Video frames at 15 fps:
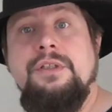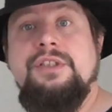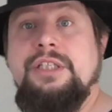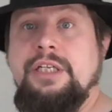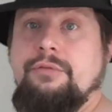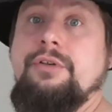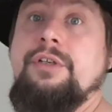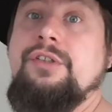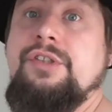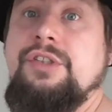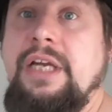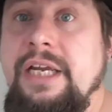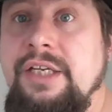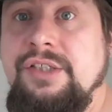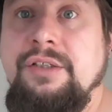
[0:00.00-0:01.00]
series,
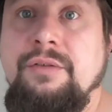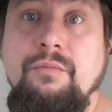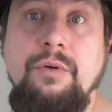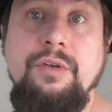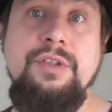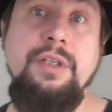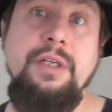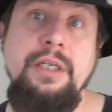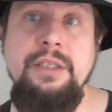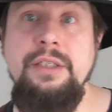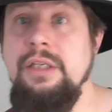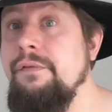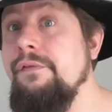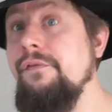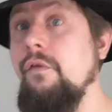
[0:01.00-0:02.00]
Jason was a
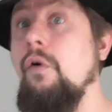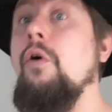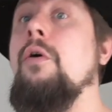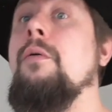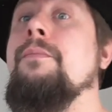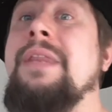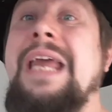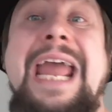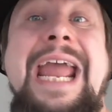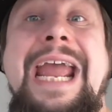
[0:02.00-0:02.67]
deformed,